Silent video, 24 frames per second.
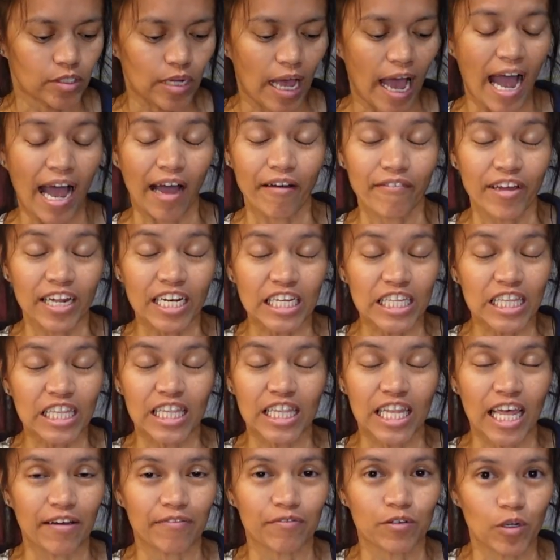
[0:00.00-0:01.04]
Have any
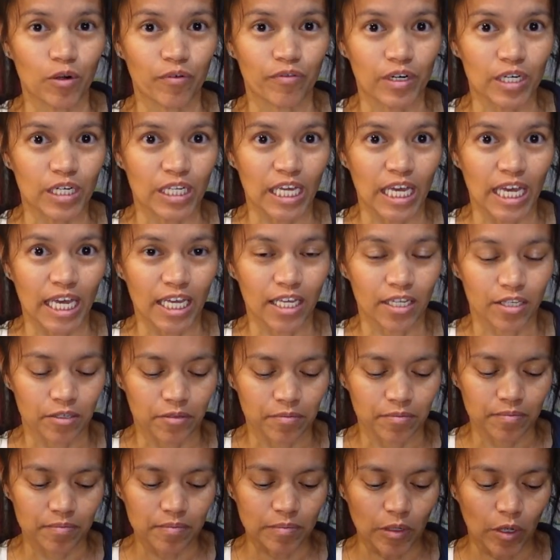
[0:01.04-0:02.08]
leftover cake?
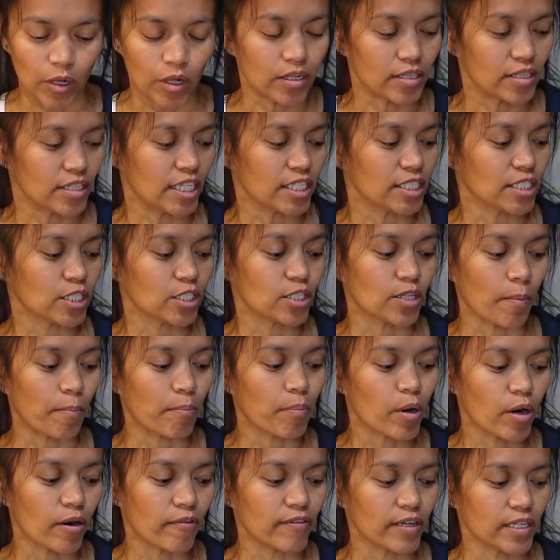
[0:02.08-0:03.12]
This is the
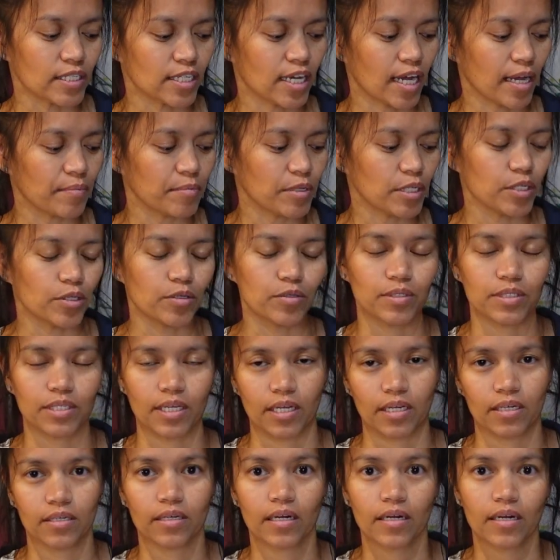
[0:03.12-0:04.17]
perfect time to use
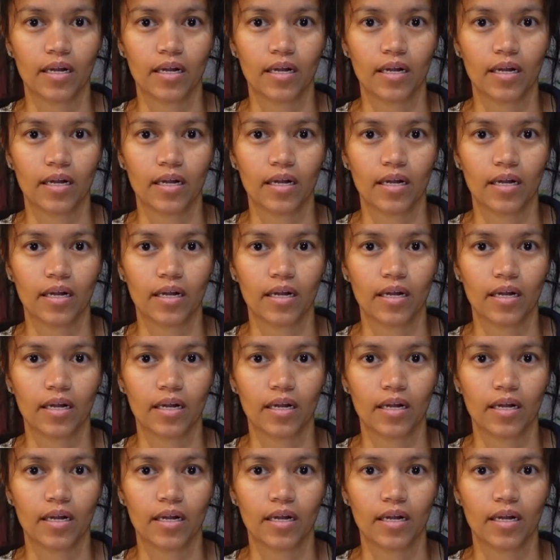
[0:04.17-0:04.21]
it.